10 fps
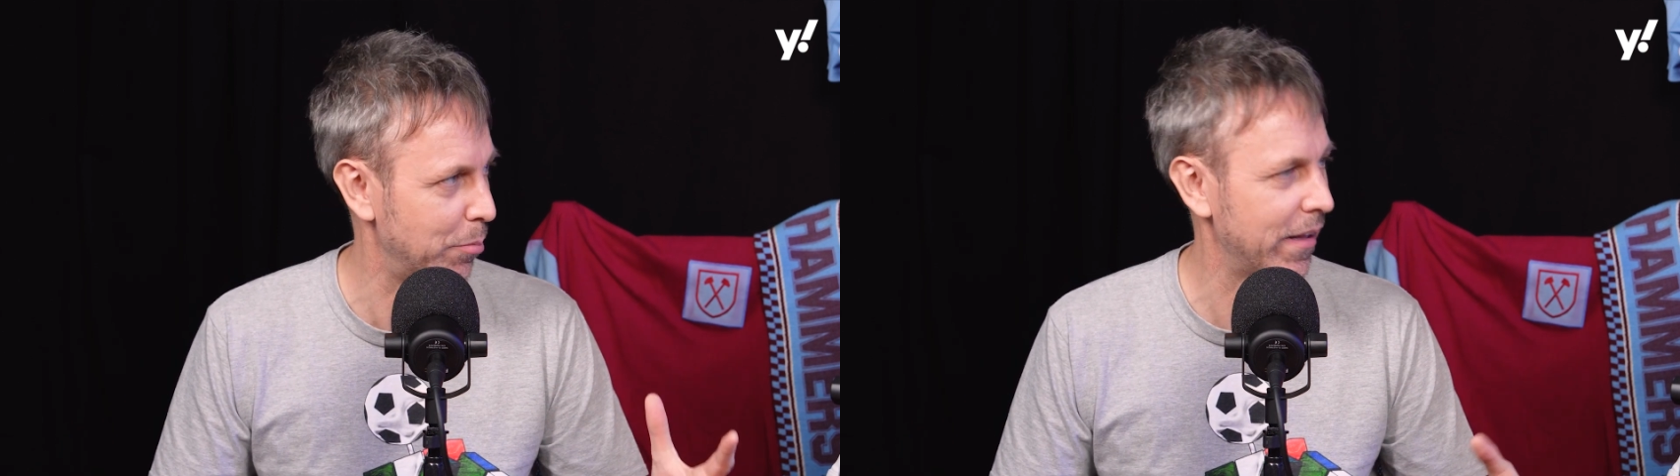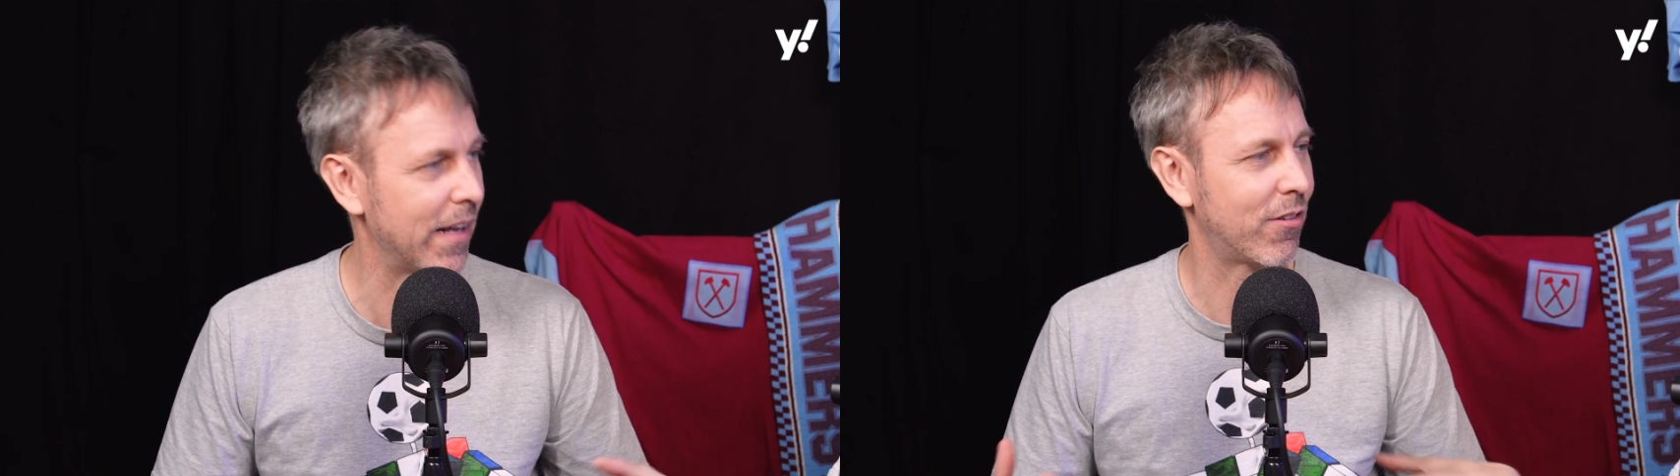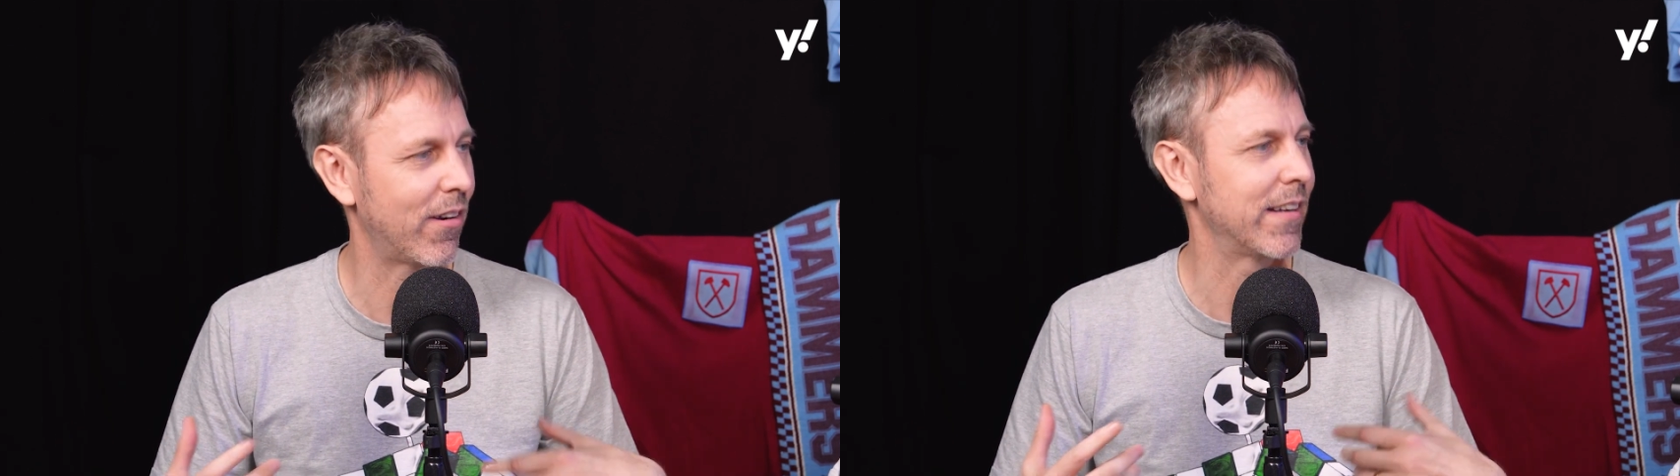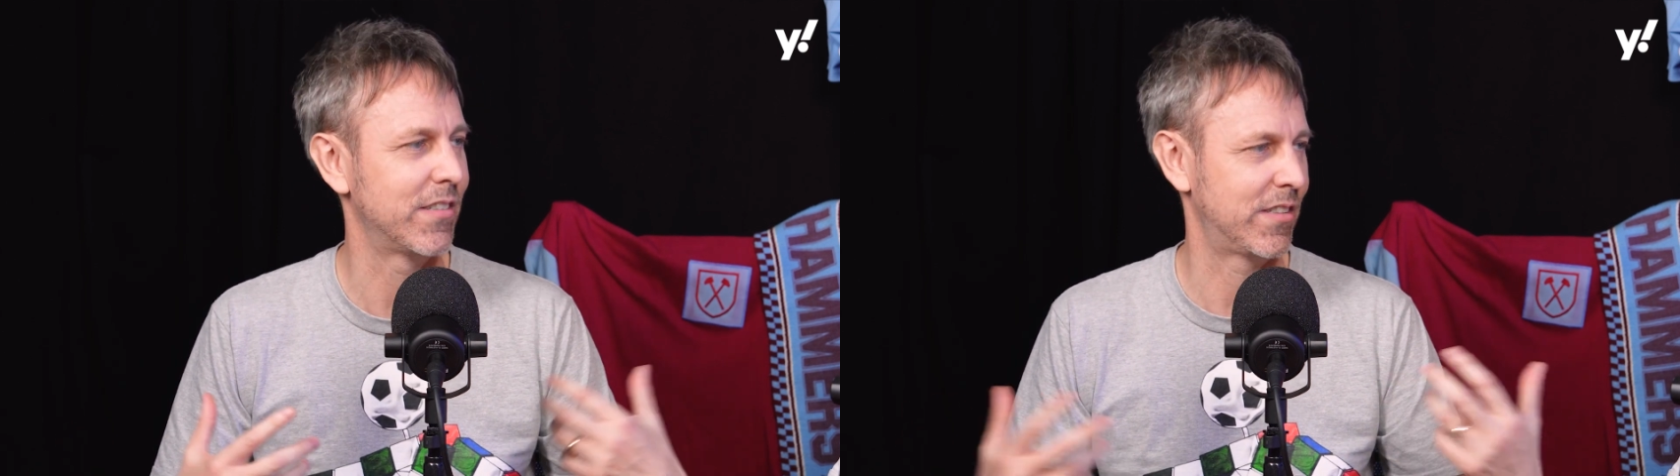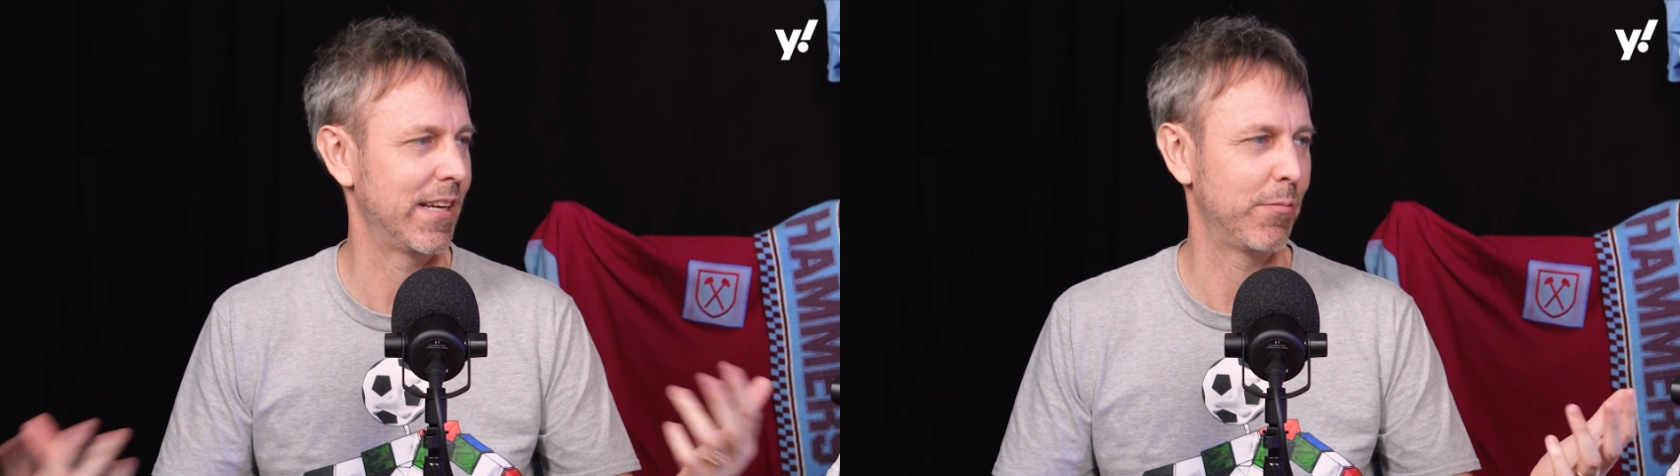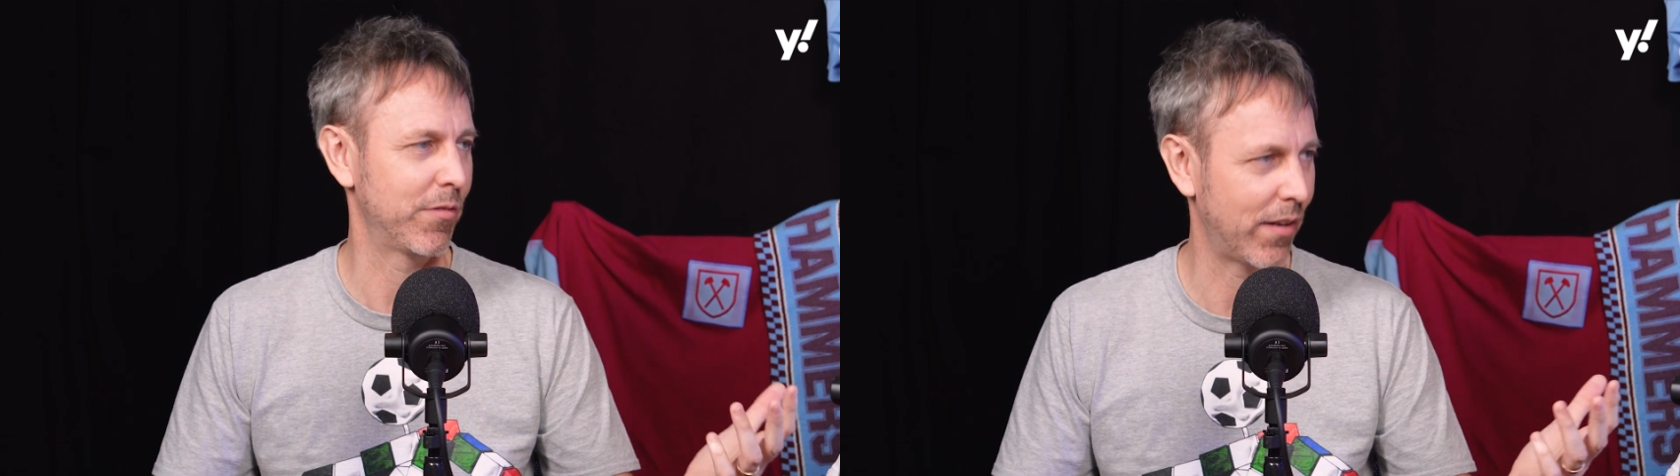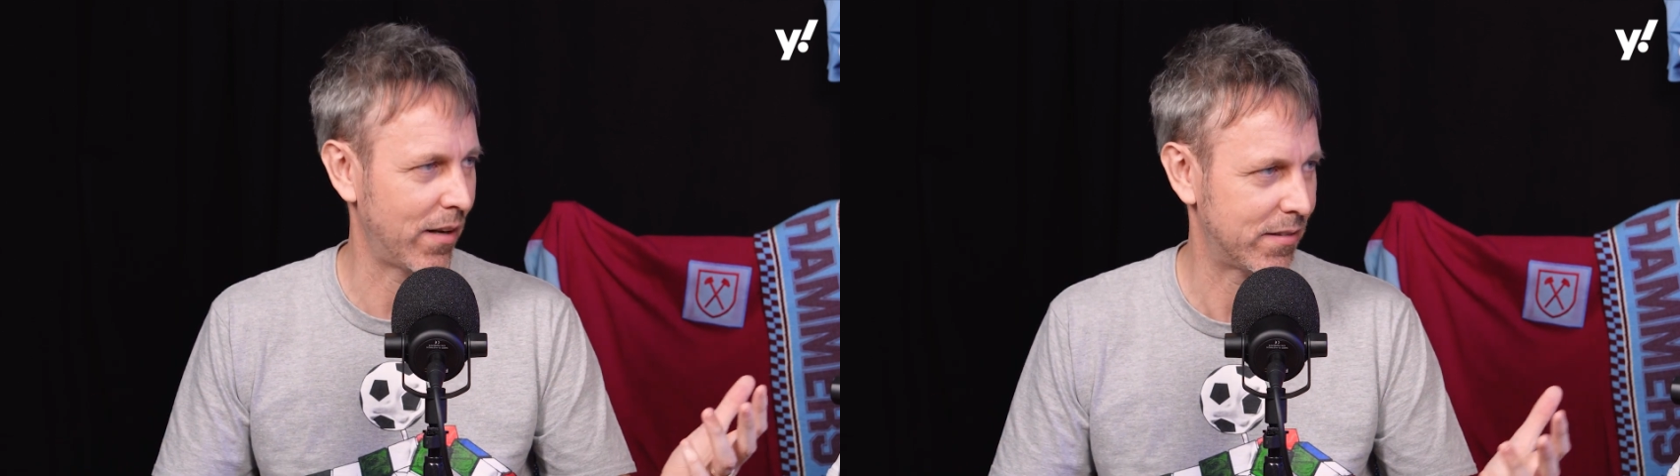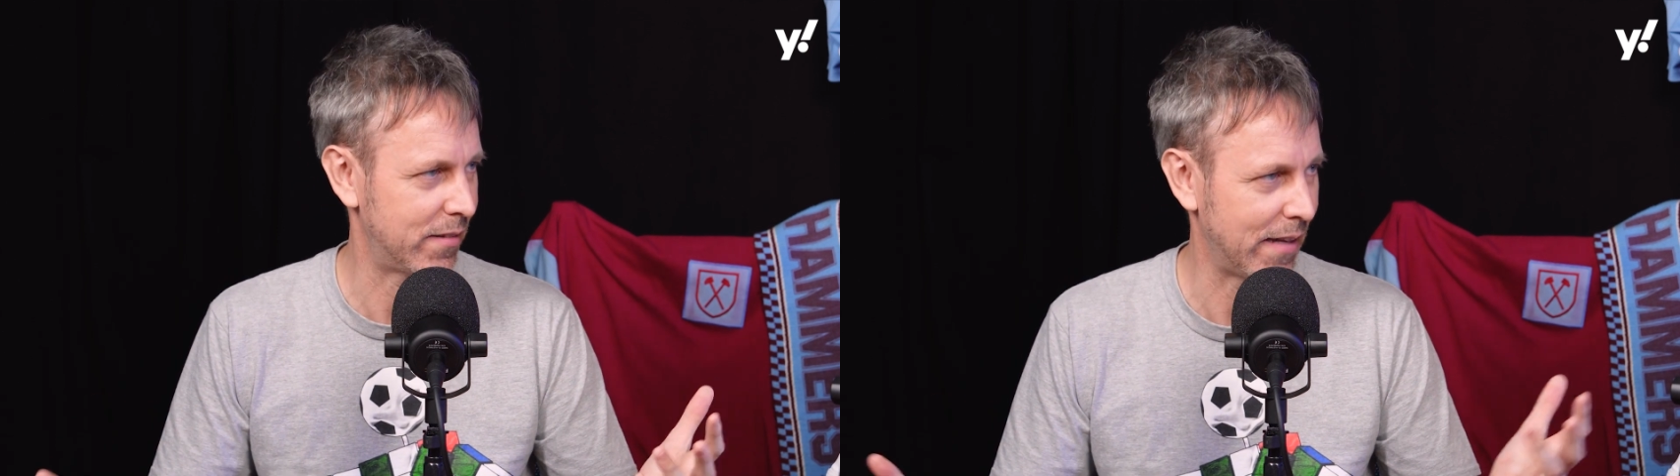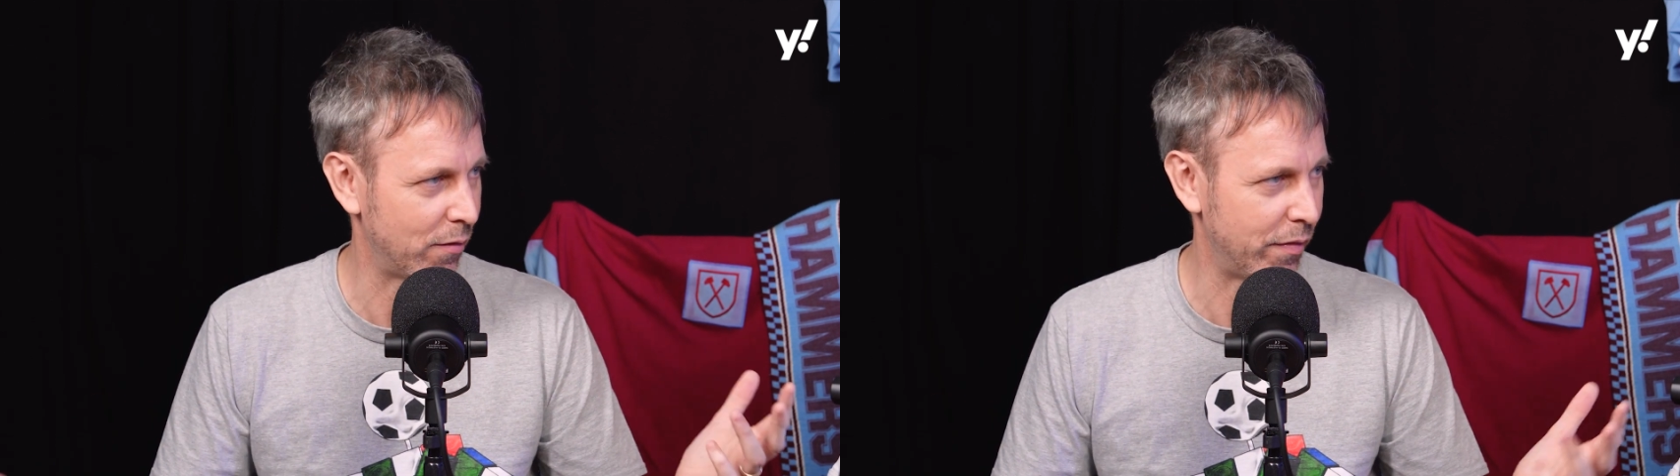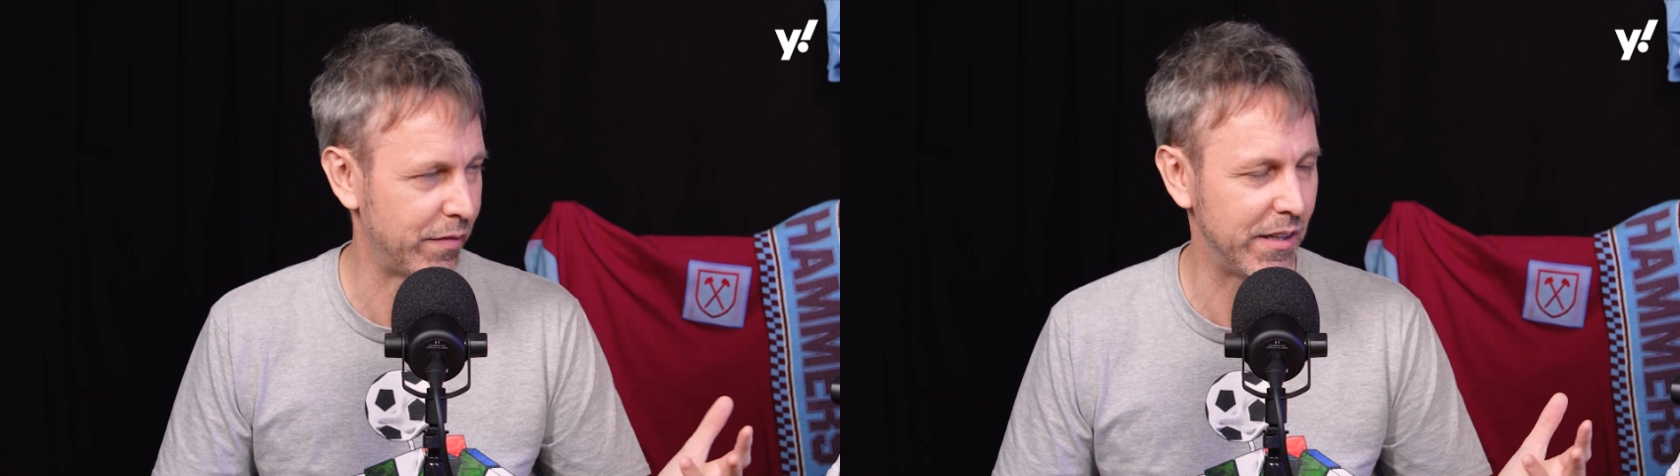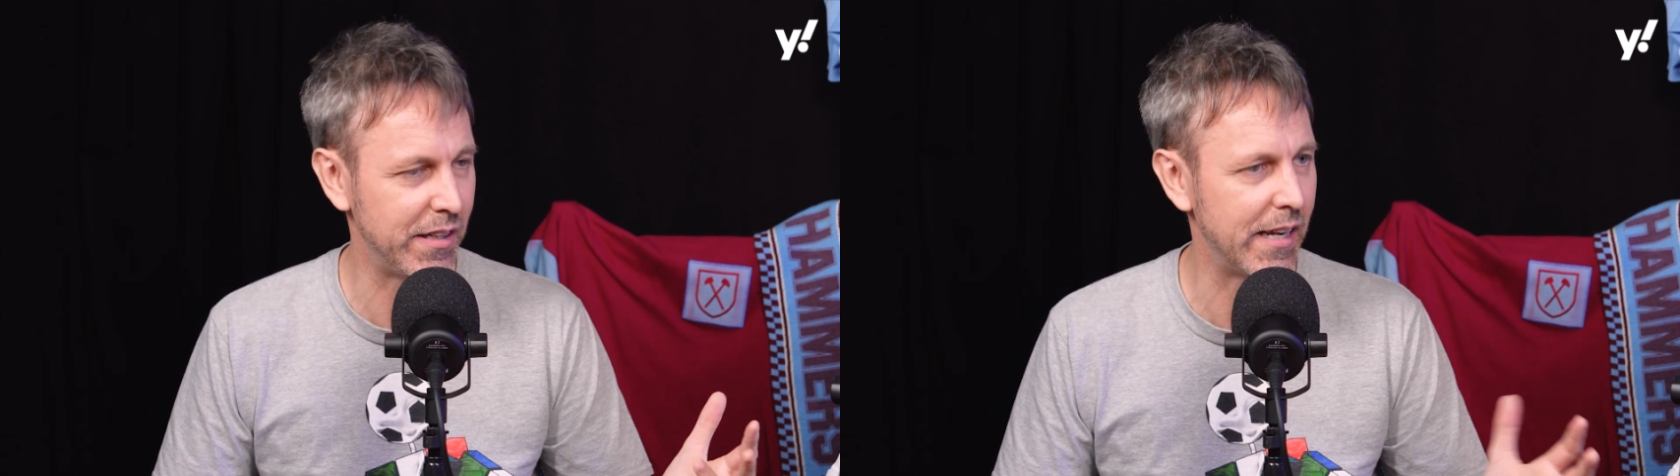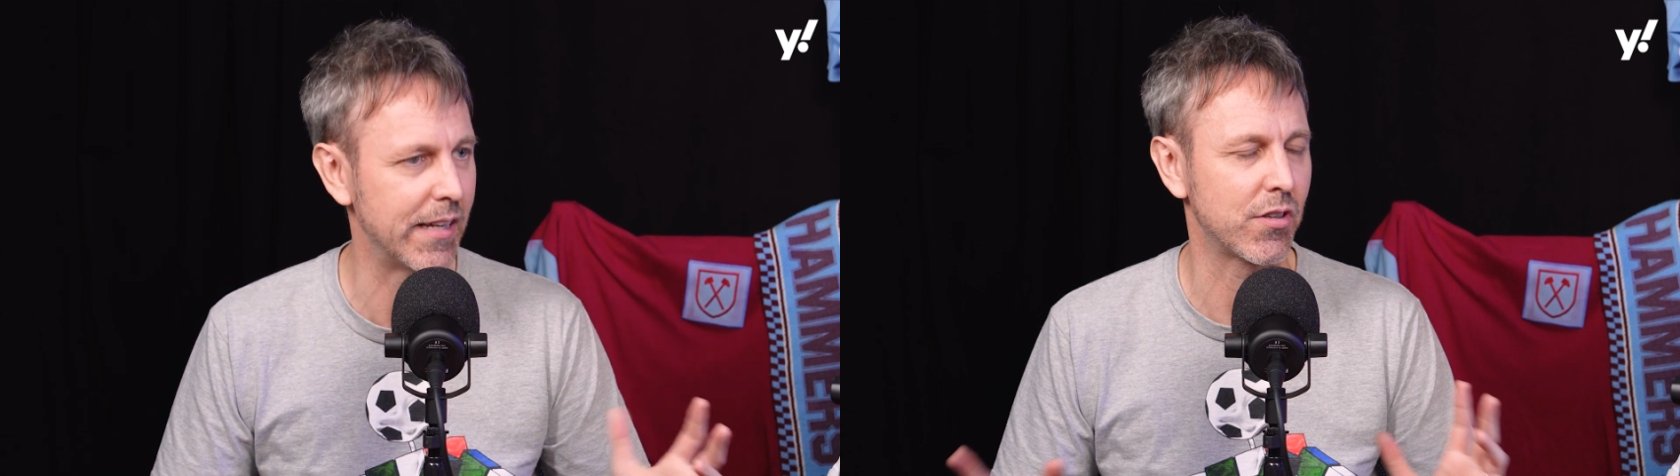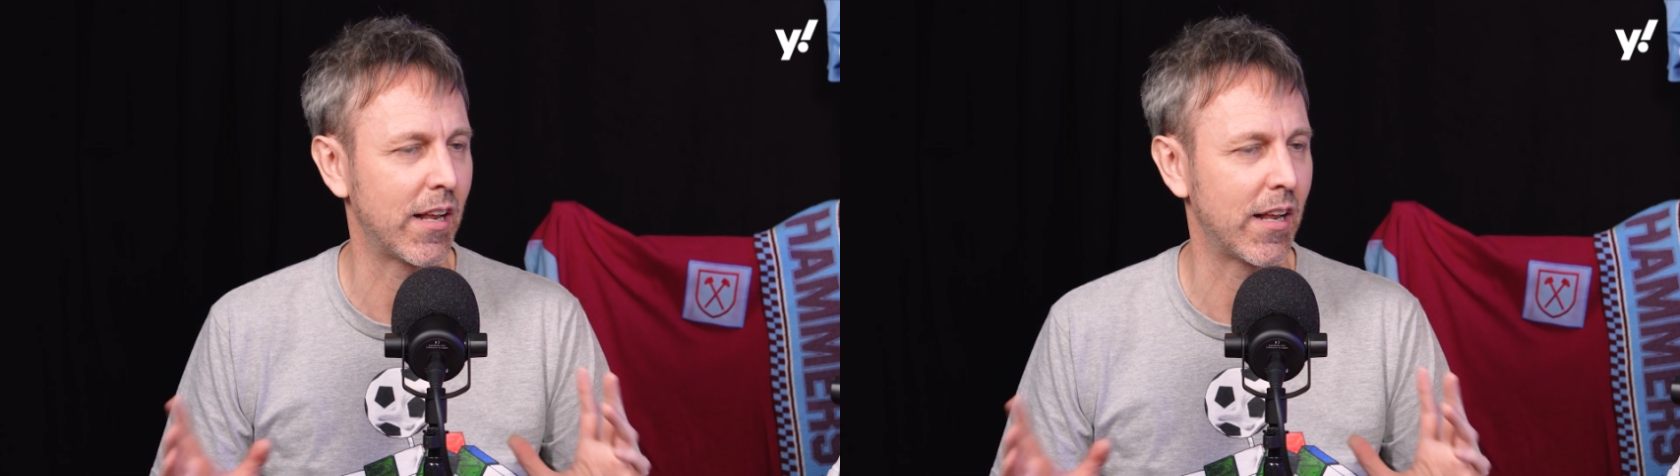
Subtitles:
but they're the greatest team of the last 10 or 15 years,